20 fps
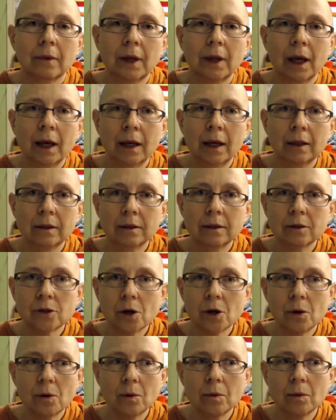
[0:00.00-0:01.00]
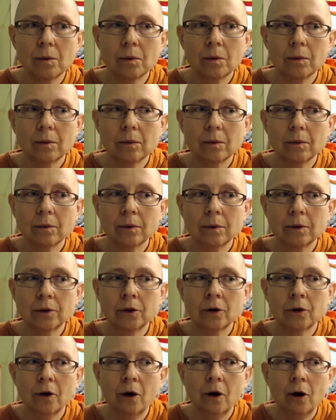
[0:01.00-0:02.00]
And so
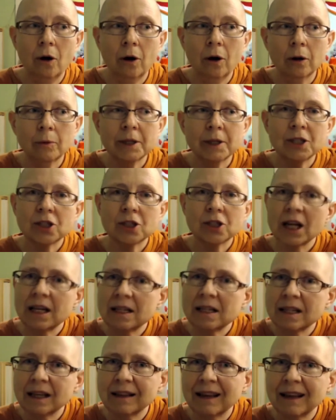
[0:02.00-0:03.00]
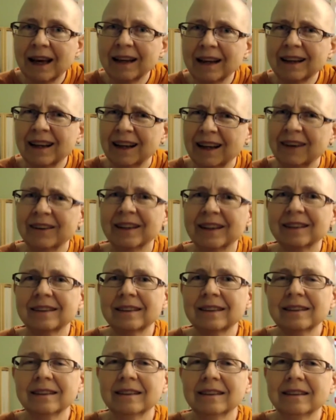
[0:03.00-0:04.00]
you're always chasing that carrot.
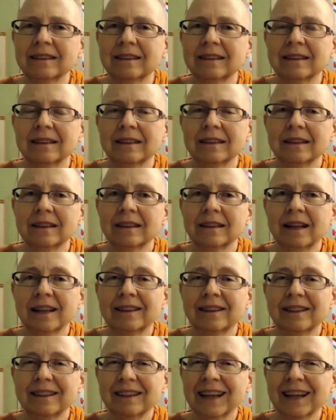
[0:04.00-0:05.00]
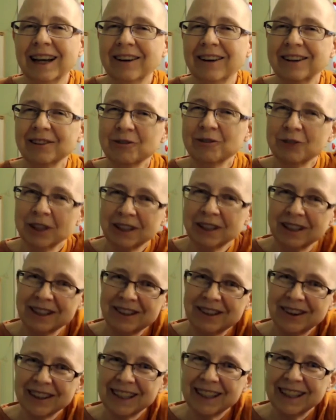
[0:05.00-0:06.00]
like the carrot in front of the
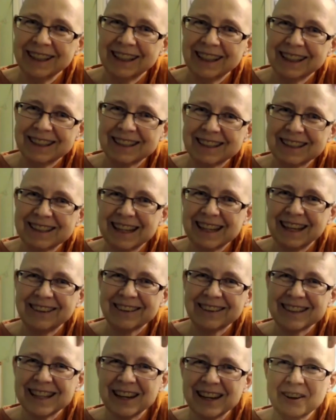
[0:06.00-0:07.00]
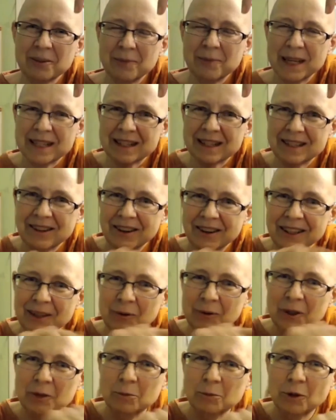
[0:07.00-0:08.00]
donkey that just dangles there and makes the donkey
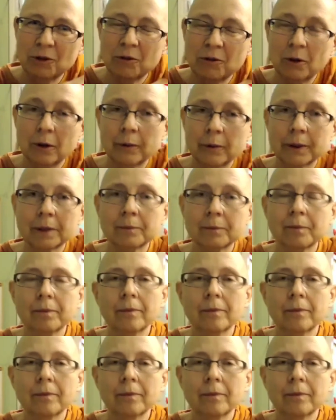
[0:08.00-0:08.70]
want to move forward.